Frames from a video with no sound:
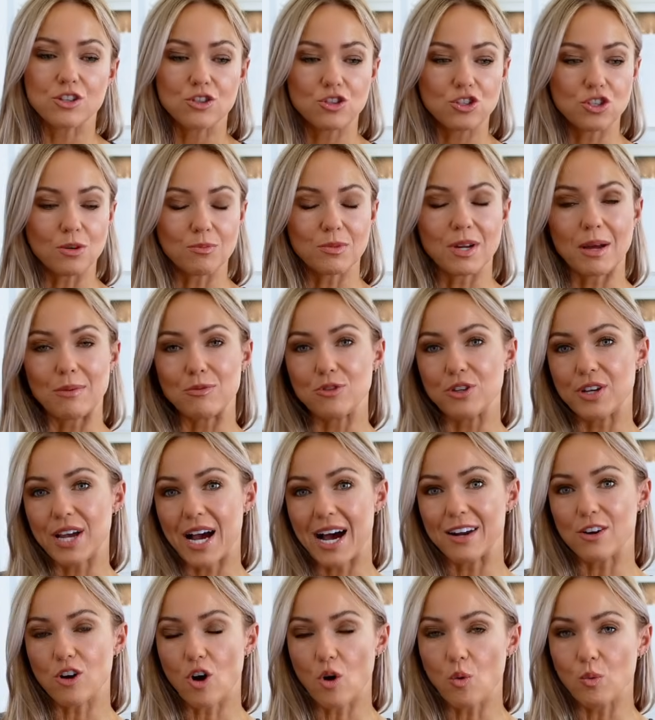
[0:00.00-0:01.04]
Sometimes you
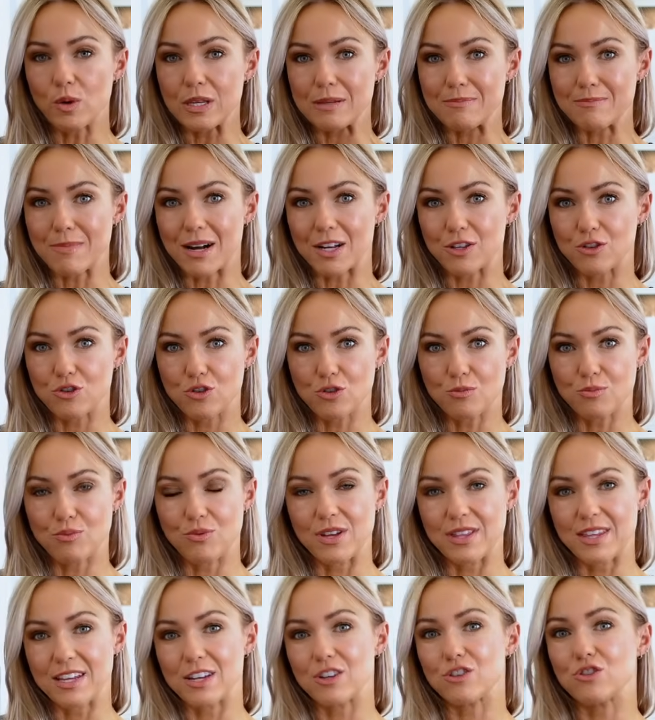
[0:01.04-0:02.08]
can't always match your
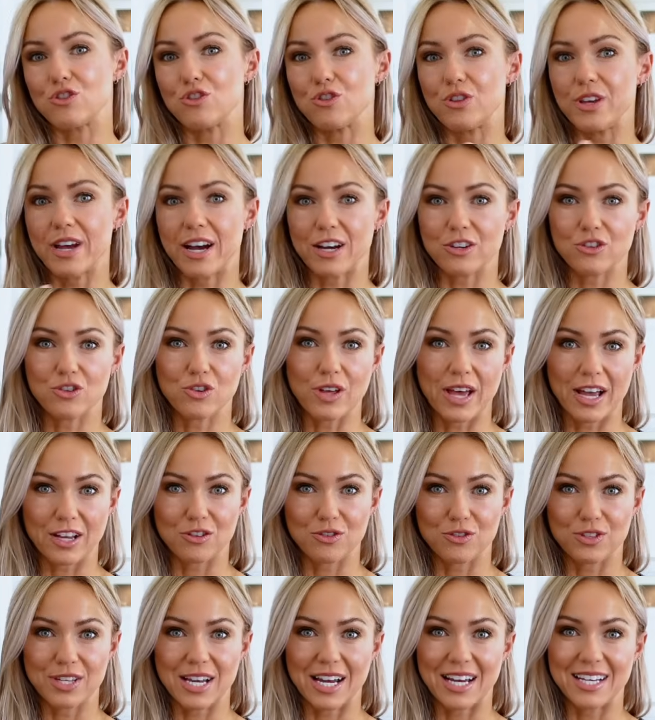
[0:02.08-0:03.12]
breathing to the actual
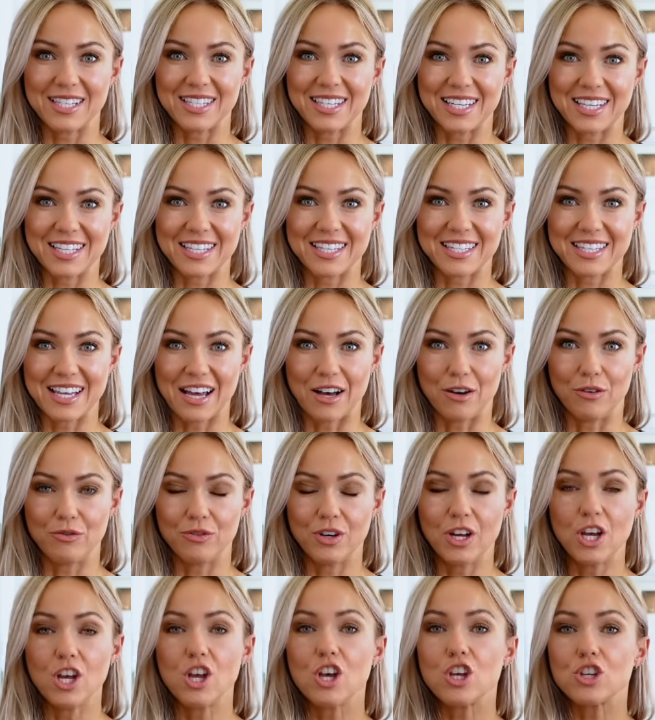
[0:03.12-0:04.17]
exercise itself.
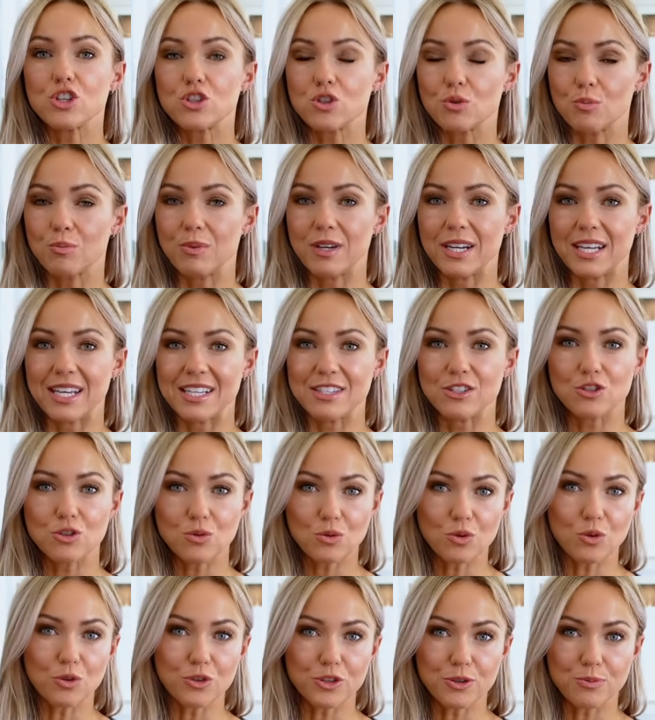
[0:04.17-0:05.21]
So please
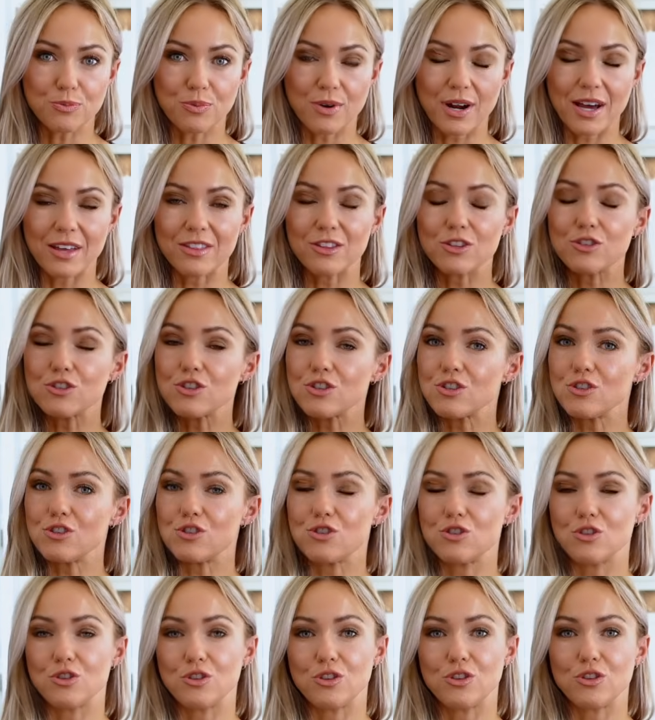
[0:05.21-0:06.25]
don't hold your breath, just
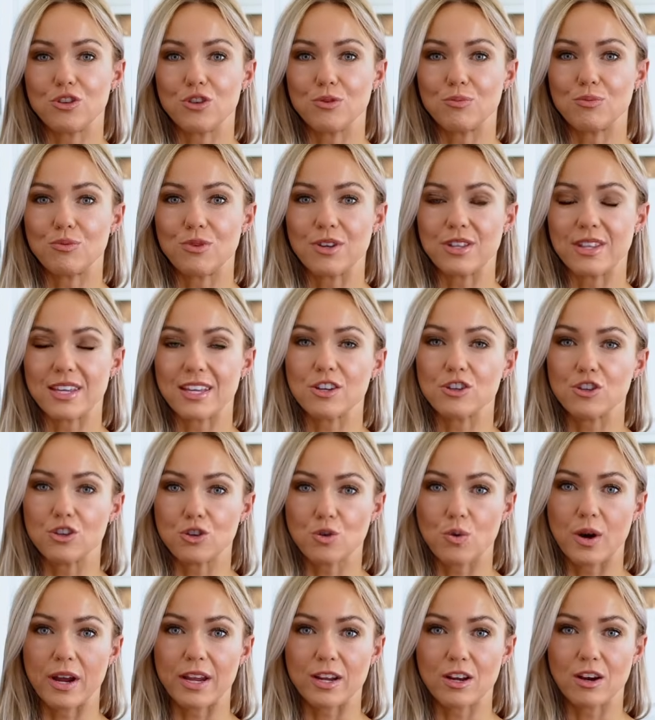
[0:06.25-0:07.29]
ensure that you're breathing, you're
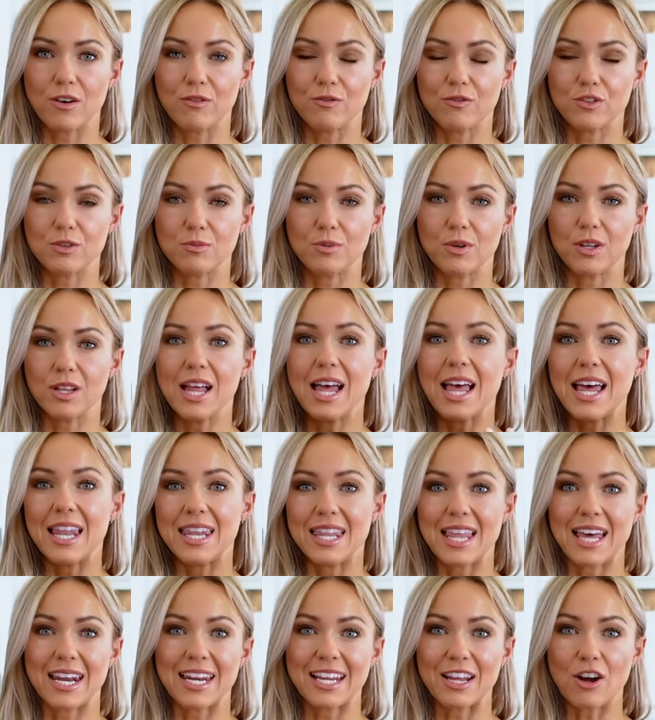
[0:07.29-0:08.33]
quite comfortable,
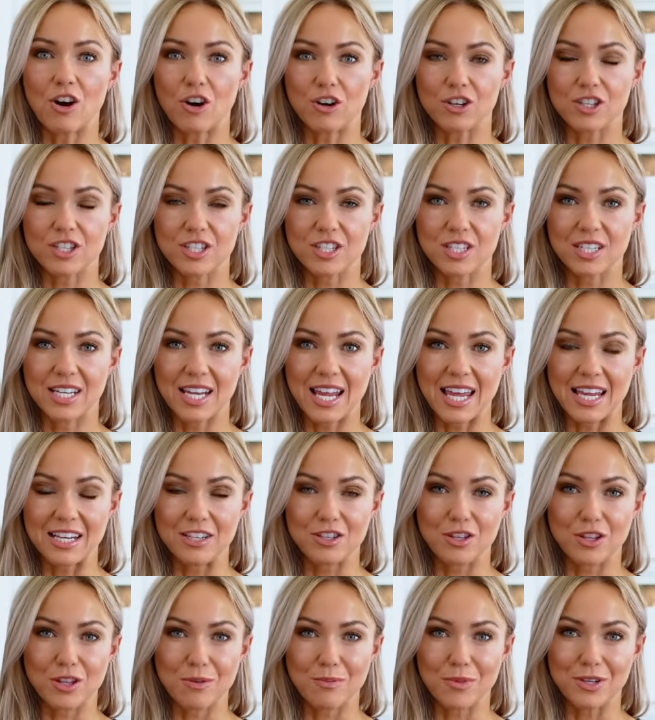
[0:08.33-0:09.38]
letting oxygen into the